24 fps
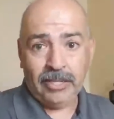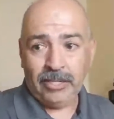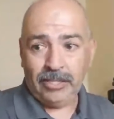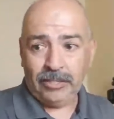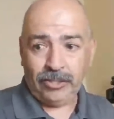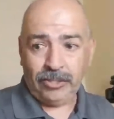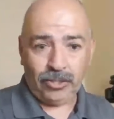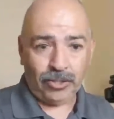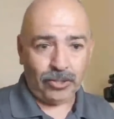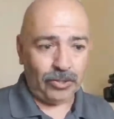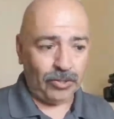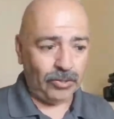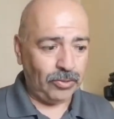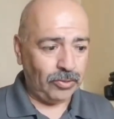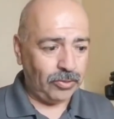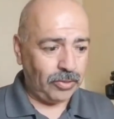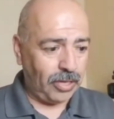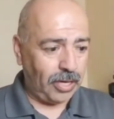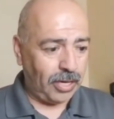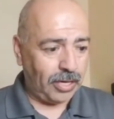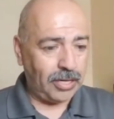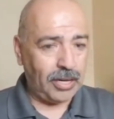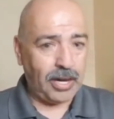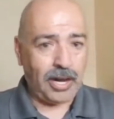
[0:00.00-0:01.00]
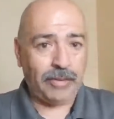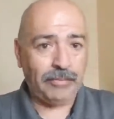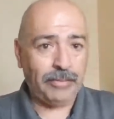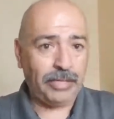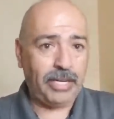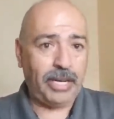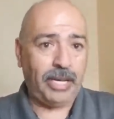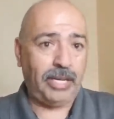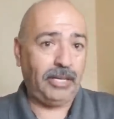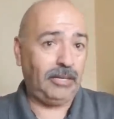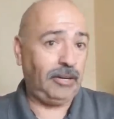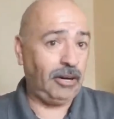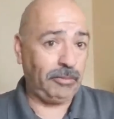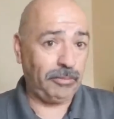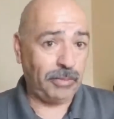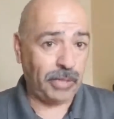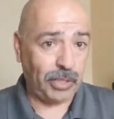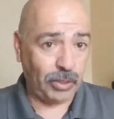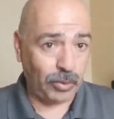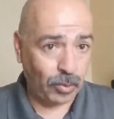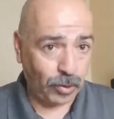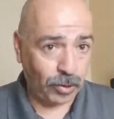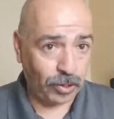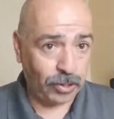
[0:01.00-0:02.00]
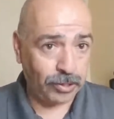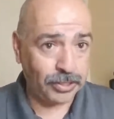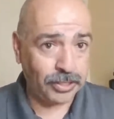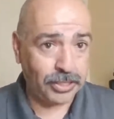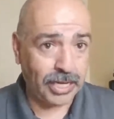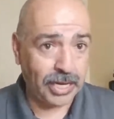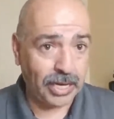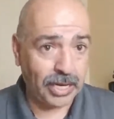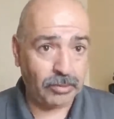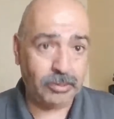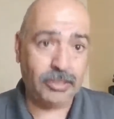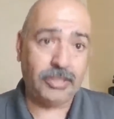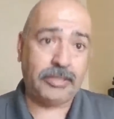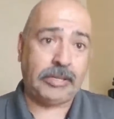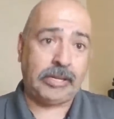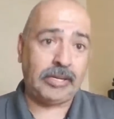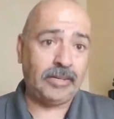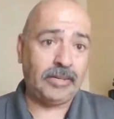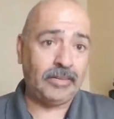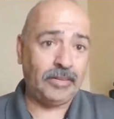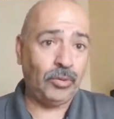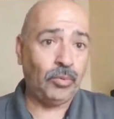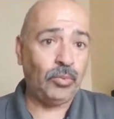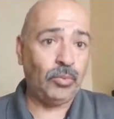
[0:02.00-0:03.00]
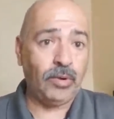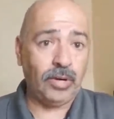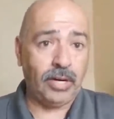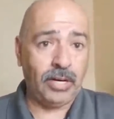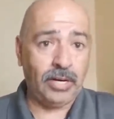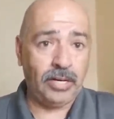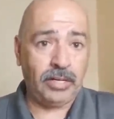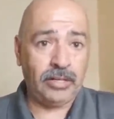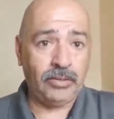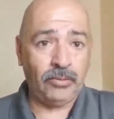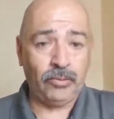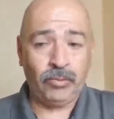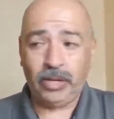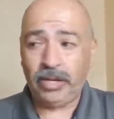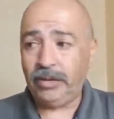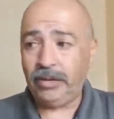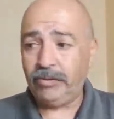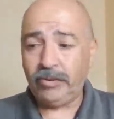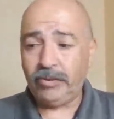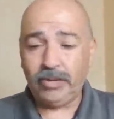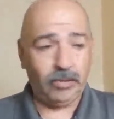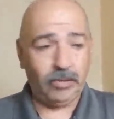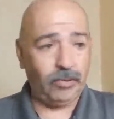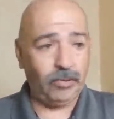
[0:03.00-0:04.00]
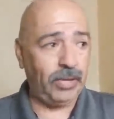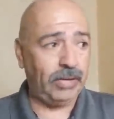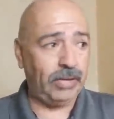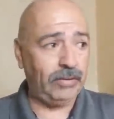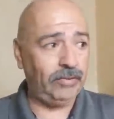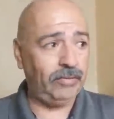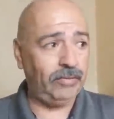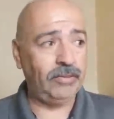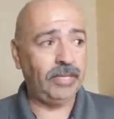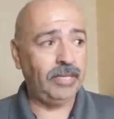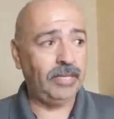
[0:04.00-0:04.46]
to accommodate all my orders now instead of the one. We've